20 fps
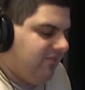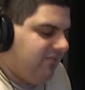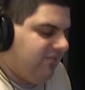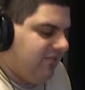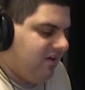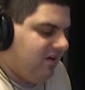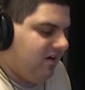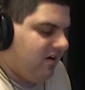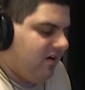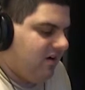
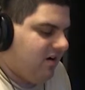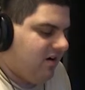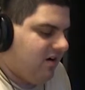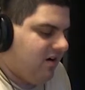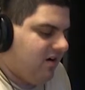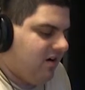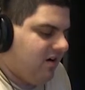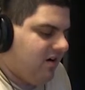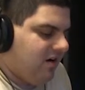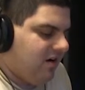if you're
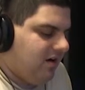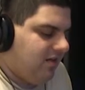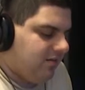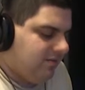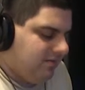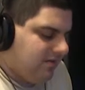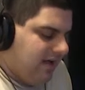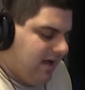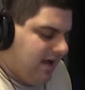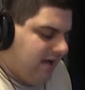a
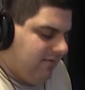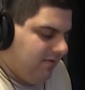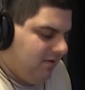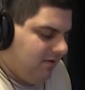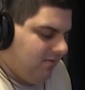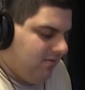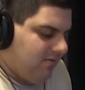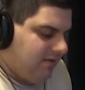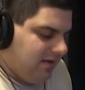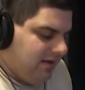snot
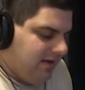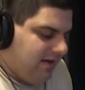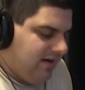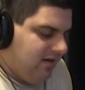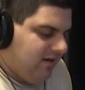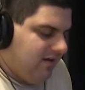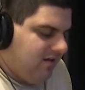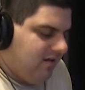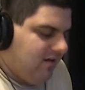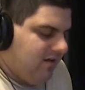nose
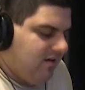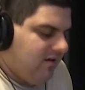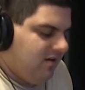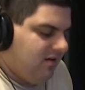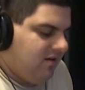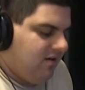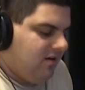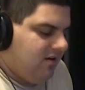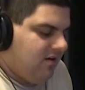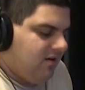kid,
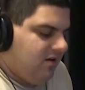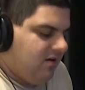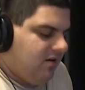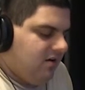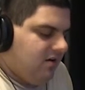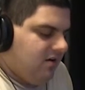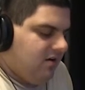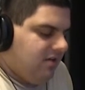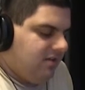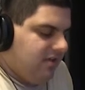
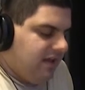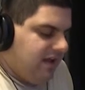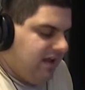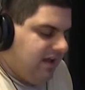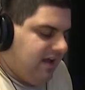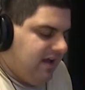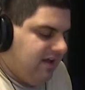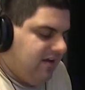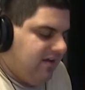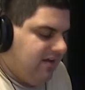
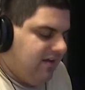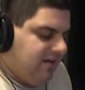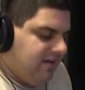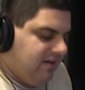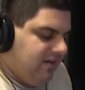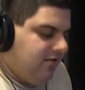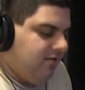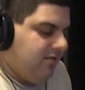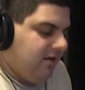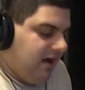then
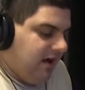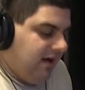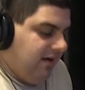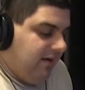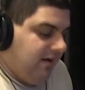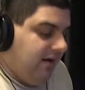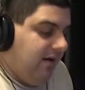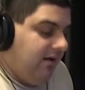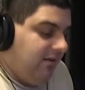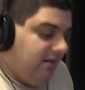you
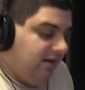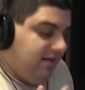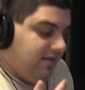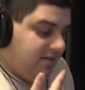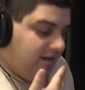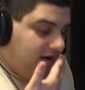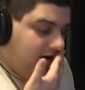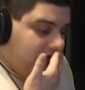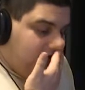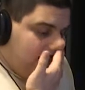I already
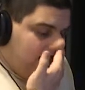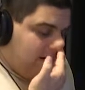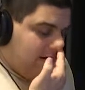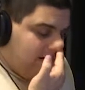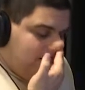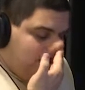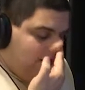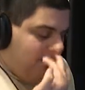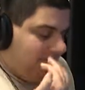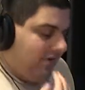tell I
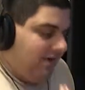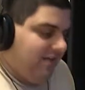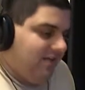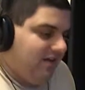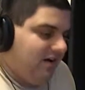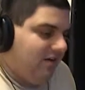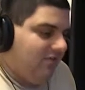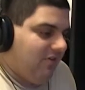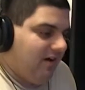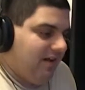can already
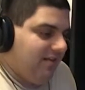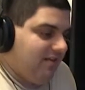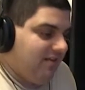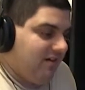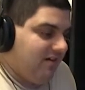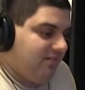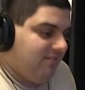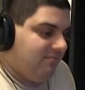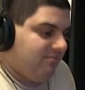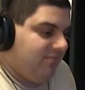tell right
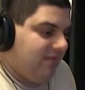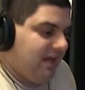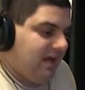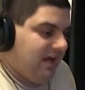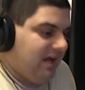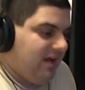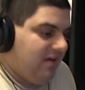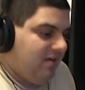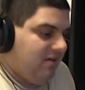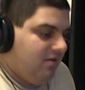there
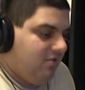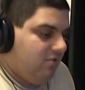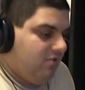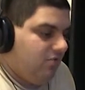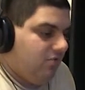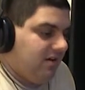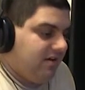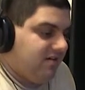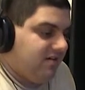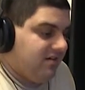that
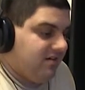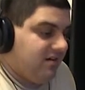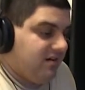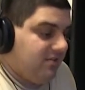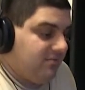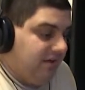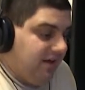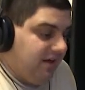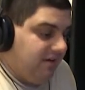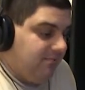what you're going
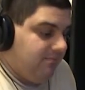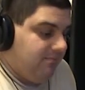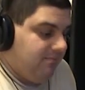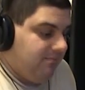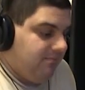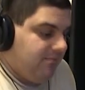to be.